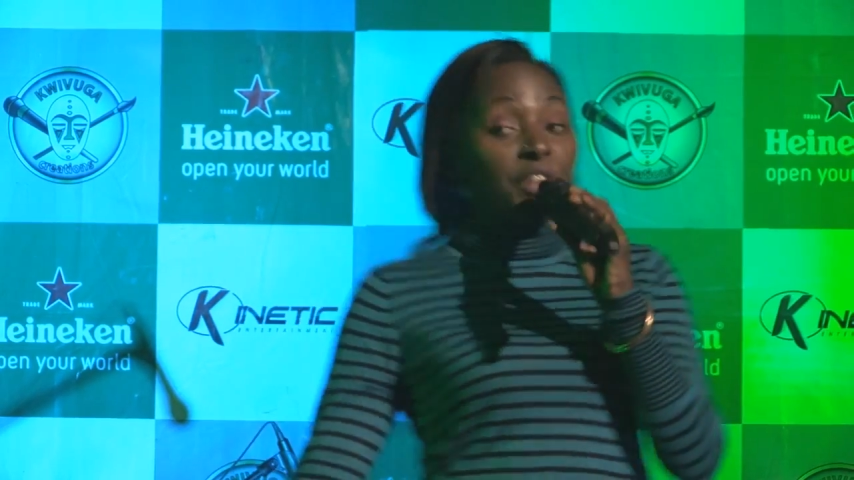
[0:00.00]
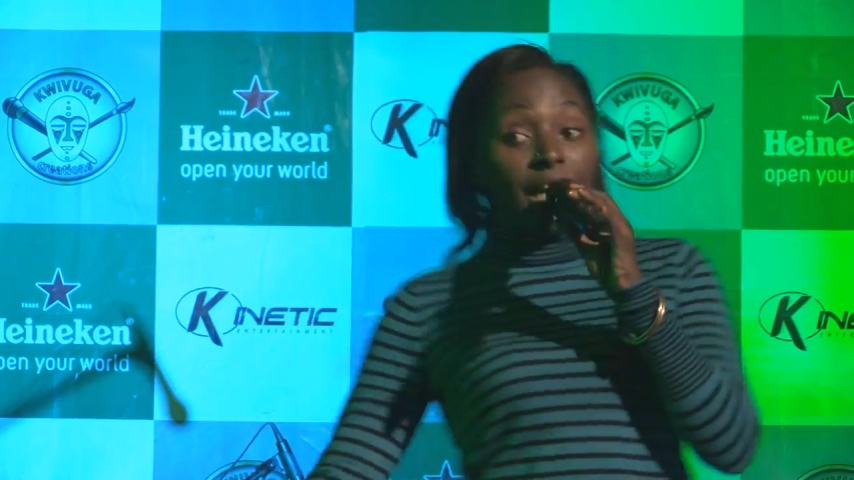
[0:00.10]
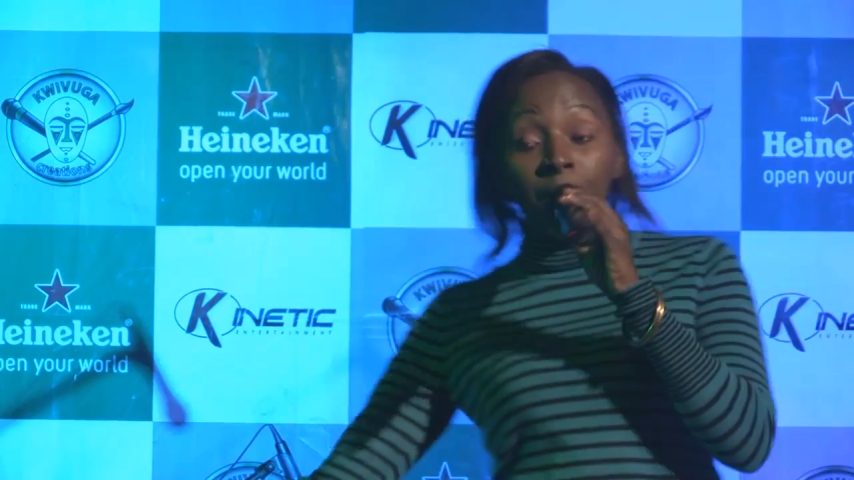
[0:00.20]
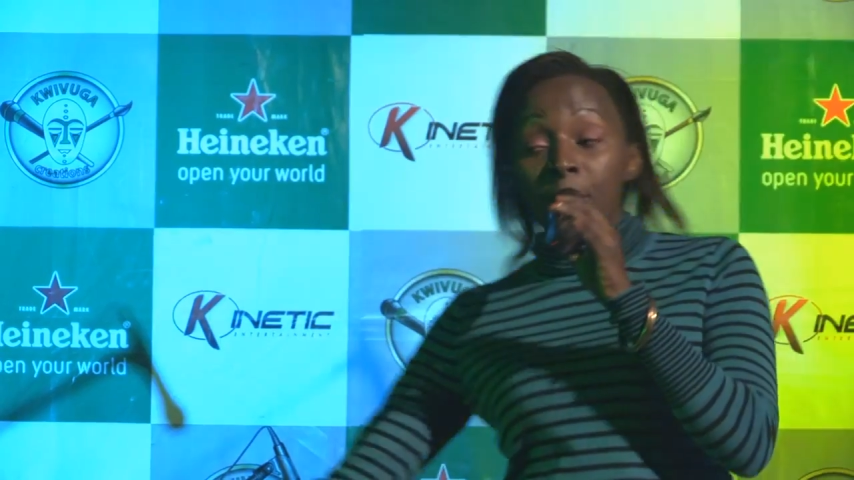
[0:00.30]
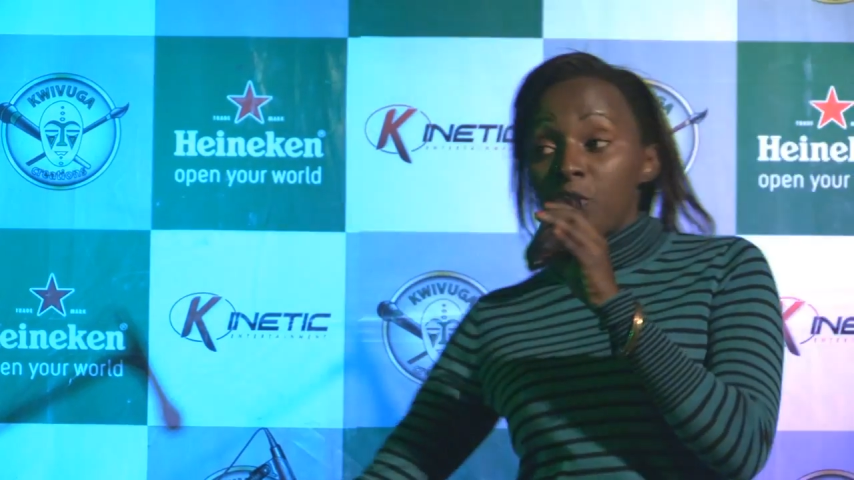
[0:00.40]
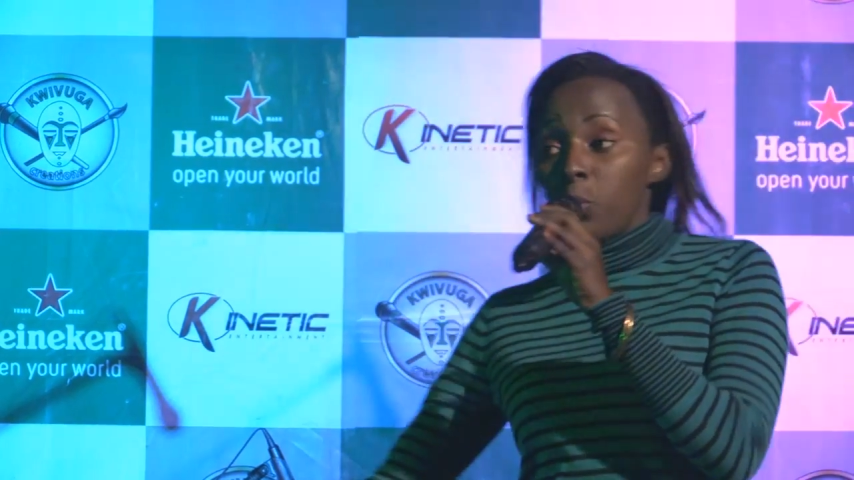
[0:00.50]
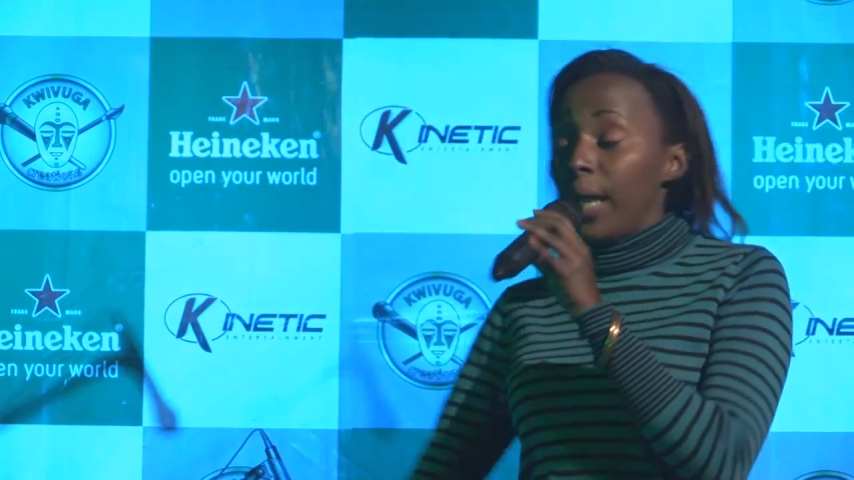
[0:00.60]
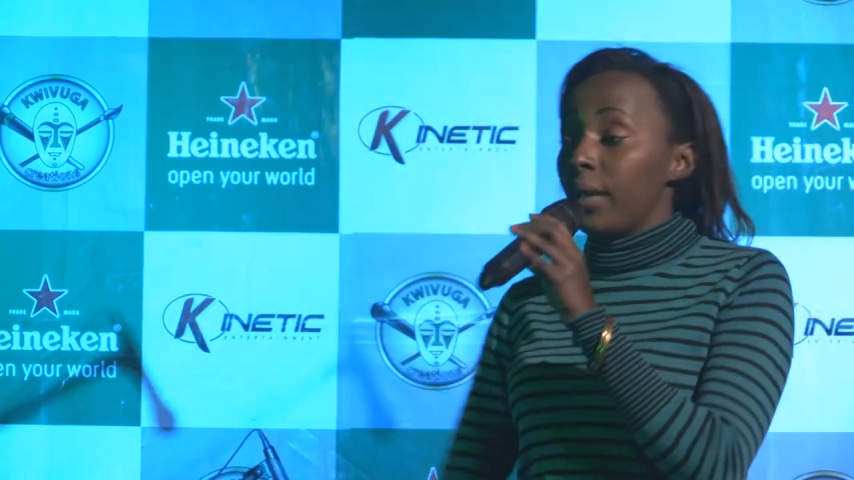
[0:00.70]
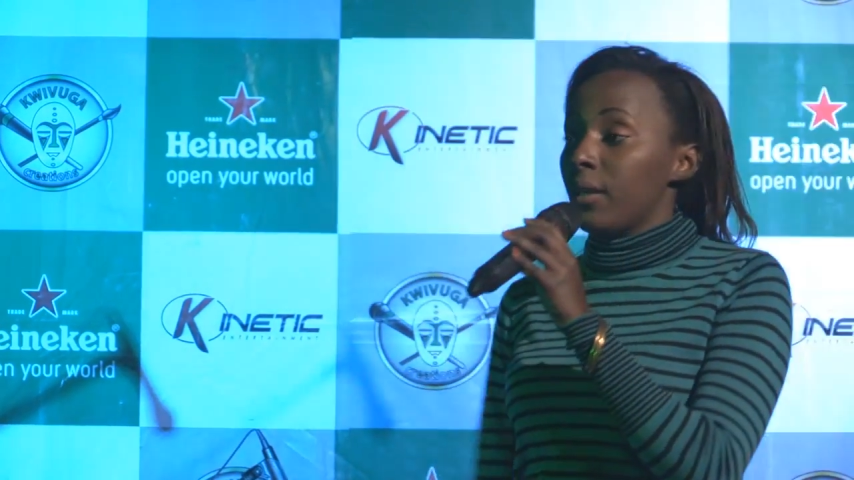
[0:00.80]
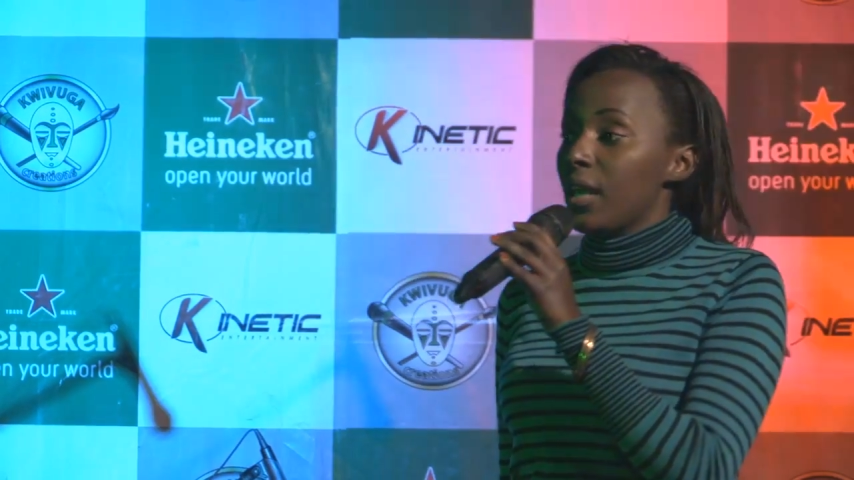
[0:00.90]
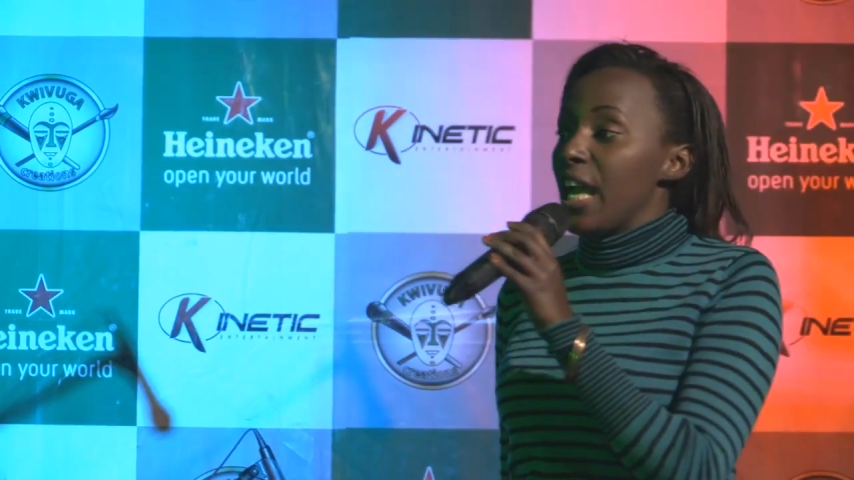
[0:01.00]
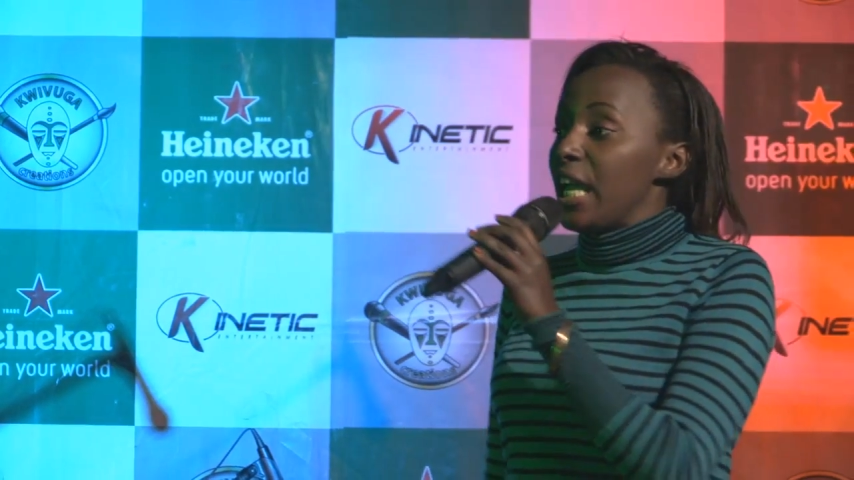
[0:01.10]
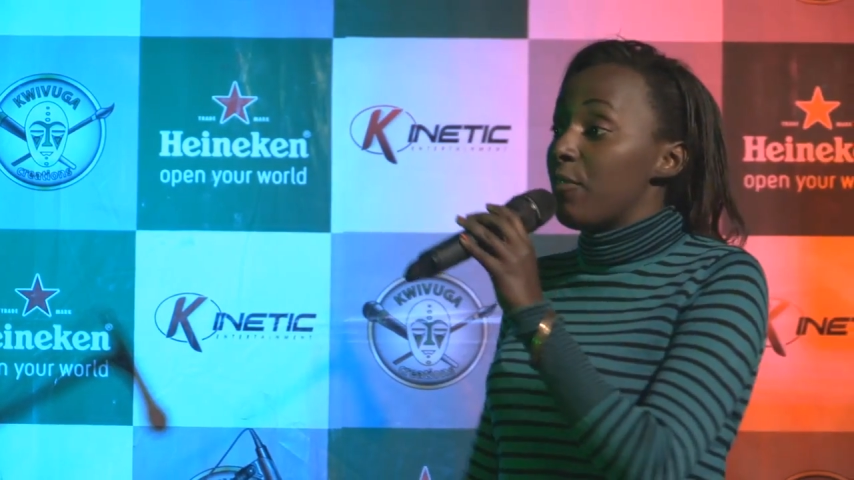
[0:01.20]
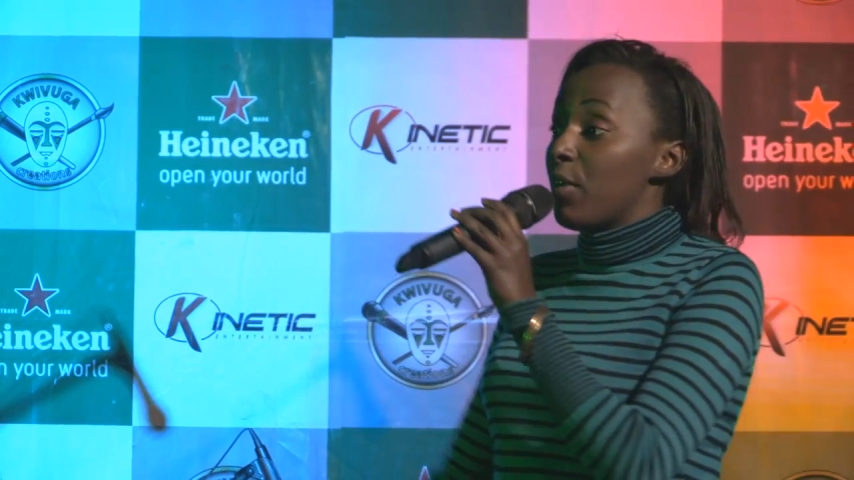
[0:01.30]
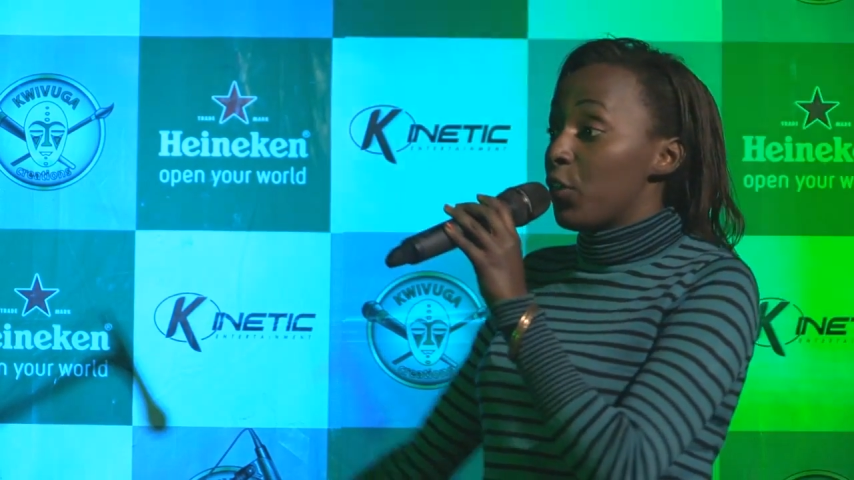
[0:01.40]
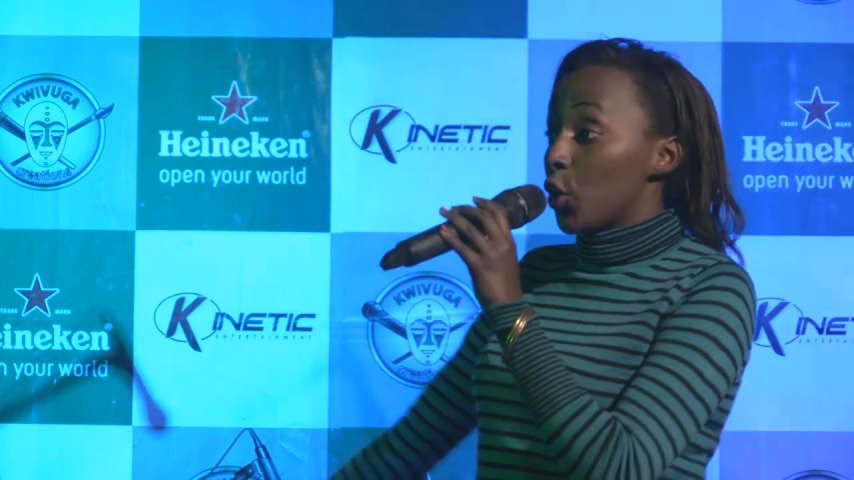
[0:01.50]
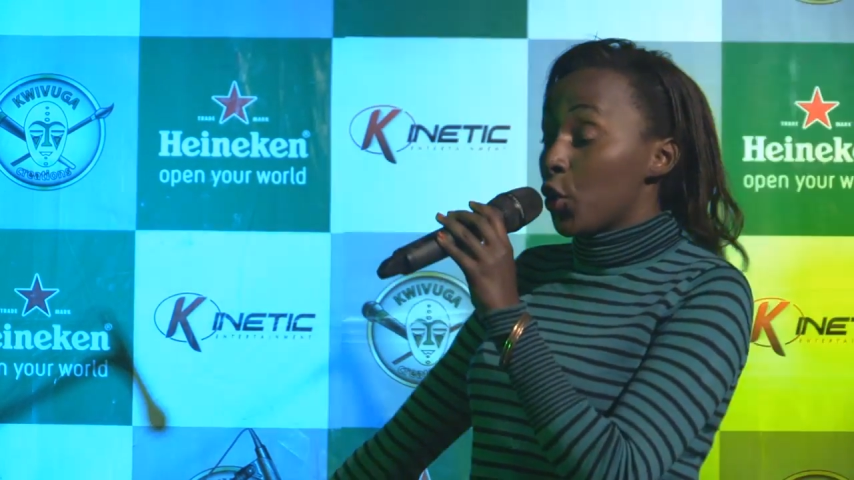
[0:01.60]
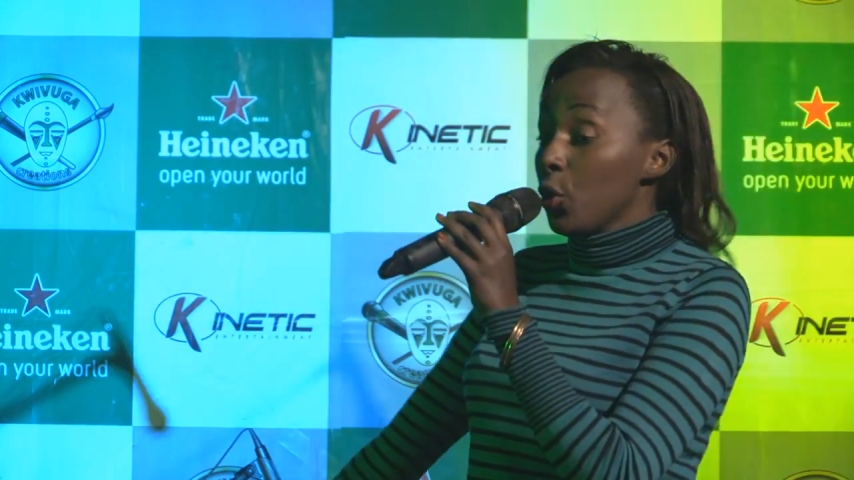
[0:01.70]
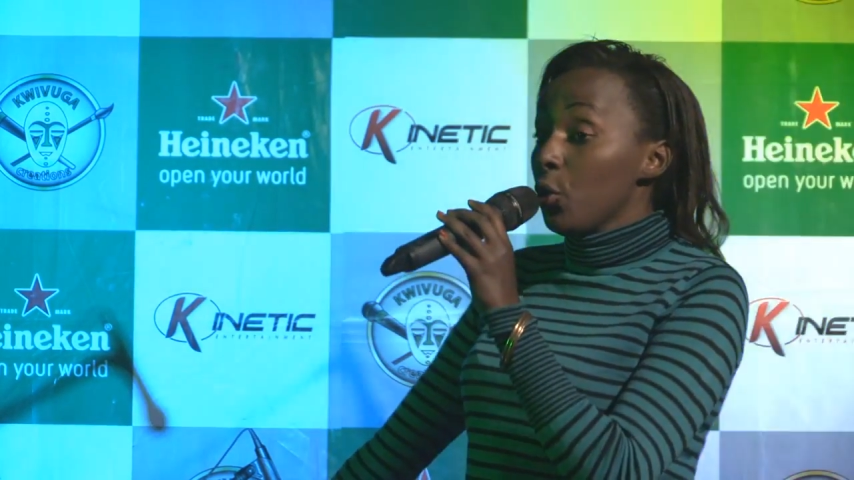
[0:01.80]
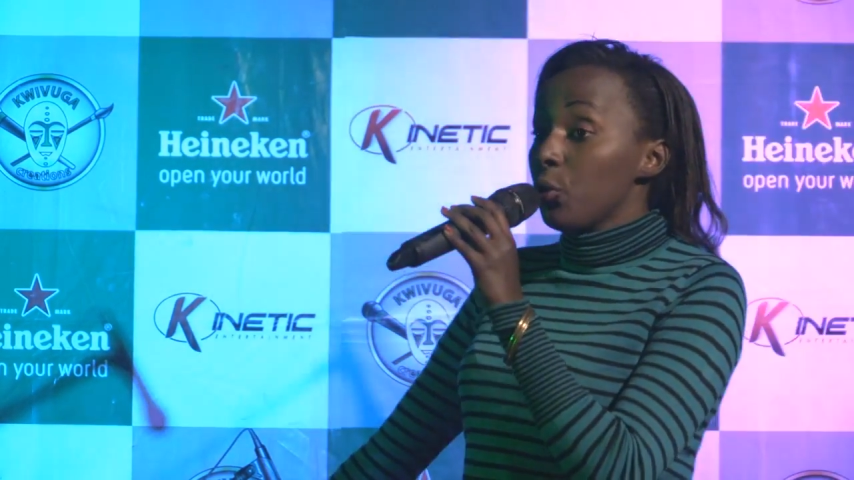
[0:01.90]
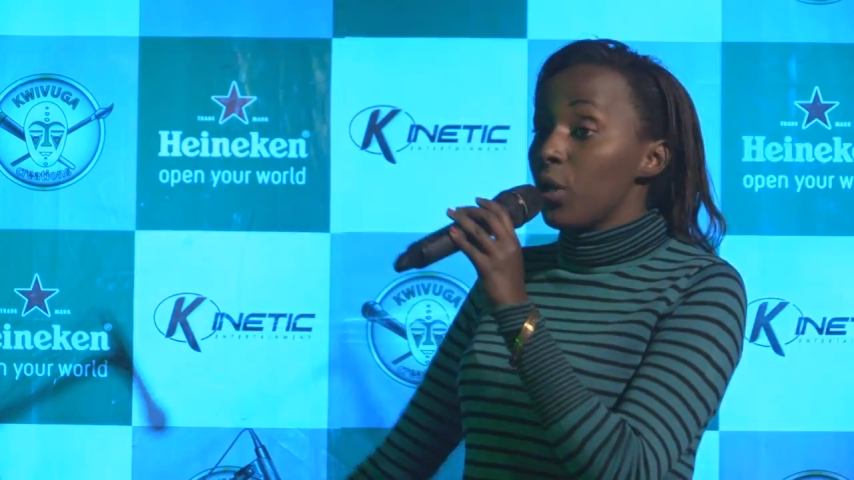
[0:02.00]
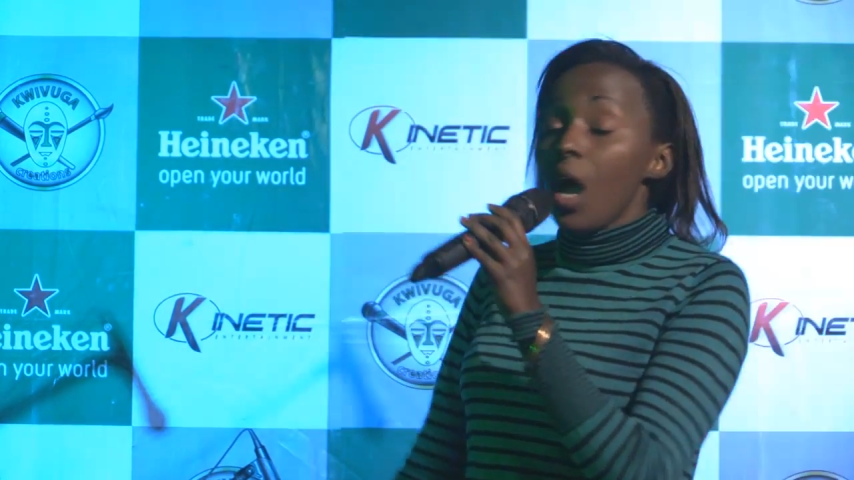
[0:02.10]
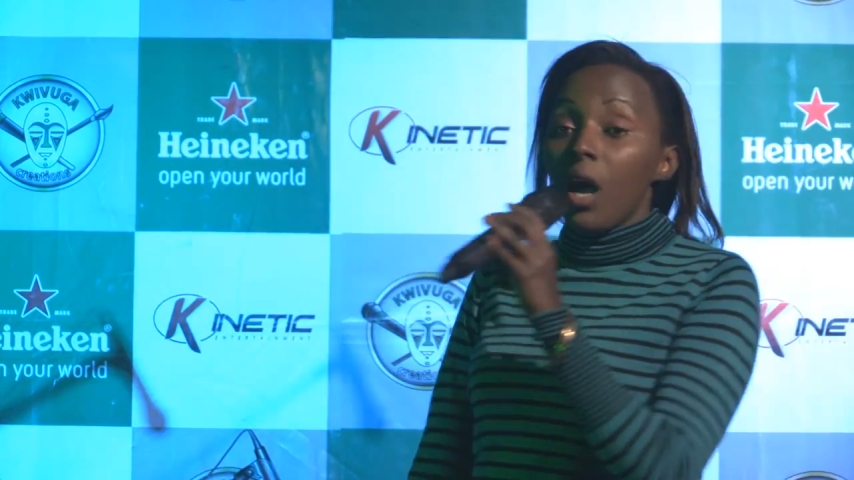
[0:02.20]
the in-between, even the good,